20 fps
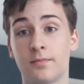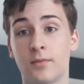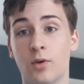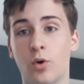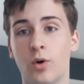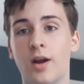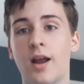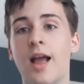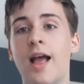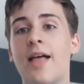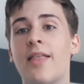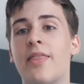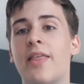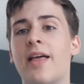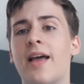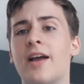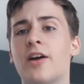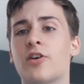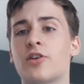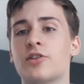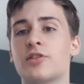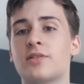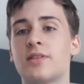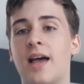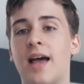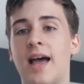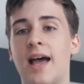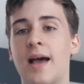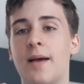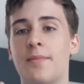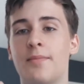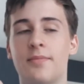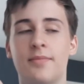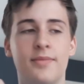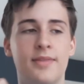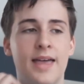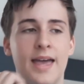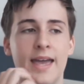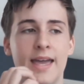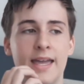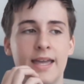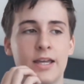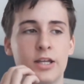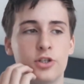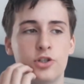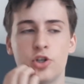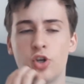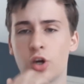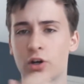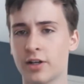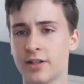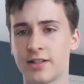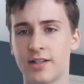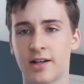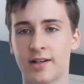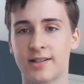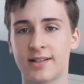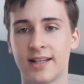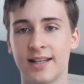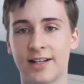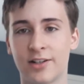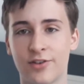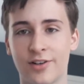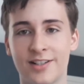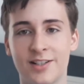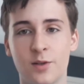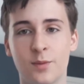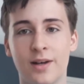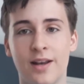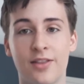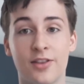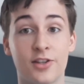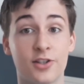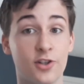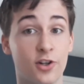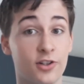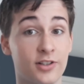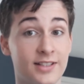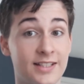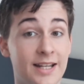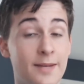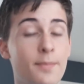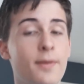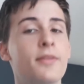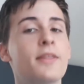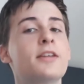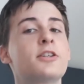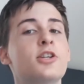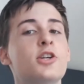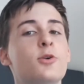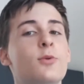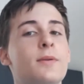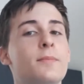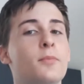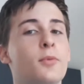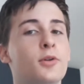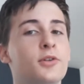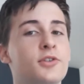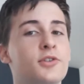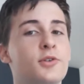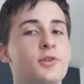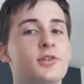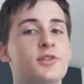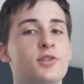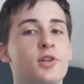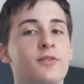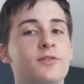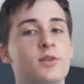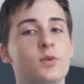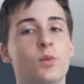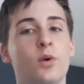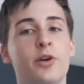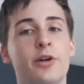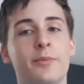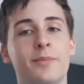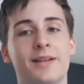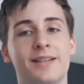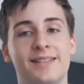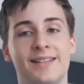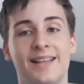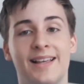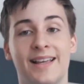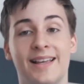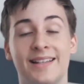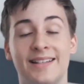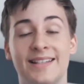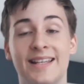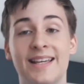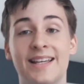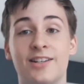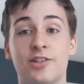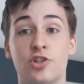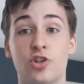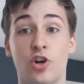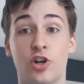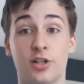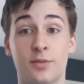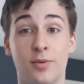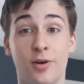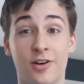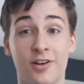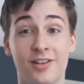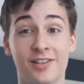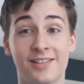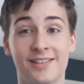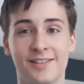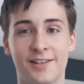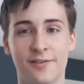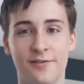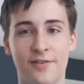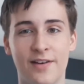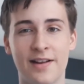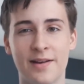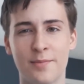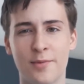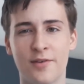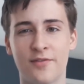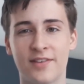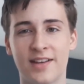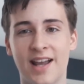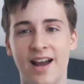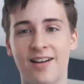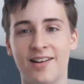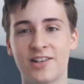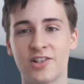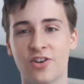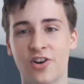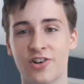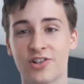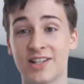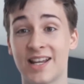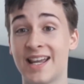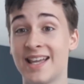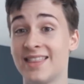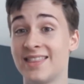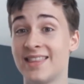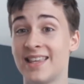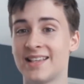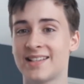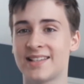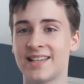Or they do not conduct electricity when in the solid state, but they do when molten or dissolved in water because they contain charged particles that are free to move and carry charge, in this